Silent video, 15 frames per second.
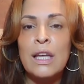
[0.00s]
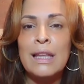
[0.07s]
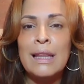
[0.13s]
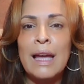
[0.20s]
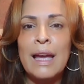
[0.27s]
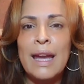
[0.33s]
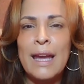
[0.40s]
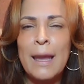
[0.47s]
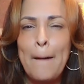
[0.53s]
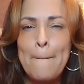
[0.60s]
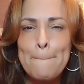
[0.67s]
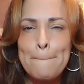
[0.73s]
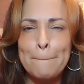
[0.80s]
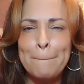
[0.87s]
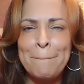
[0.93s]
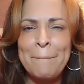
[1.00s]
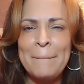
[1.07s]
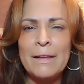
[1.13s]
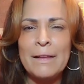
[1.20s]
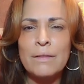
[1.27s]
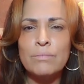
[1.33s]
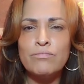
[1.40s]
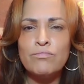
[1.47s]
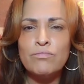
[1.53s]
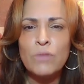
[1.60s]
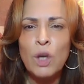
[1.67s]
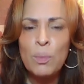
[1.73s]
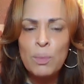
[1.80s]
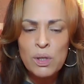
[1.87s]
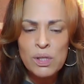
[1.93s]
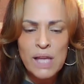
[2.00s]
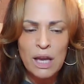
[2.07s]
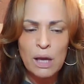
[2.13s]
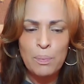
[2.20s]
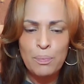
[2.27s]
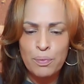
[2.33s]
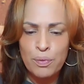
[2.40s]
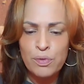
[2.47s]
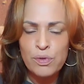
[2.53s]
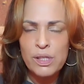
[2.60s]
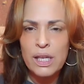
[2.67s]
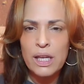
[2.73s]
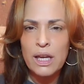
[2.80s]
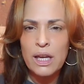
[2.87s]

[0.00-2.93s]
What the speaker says: like almost like a bruising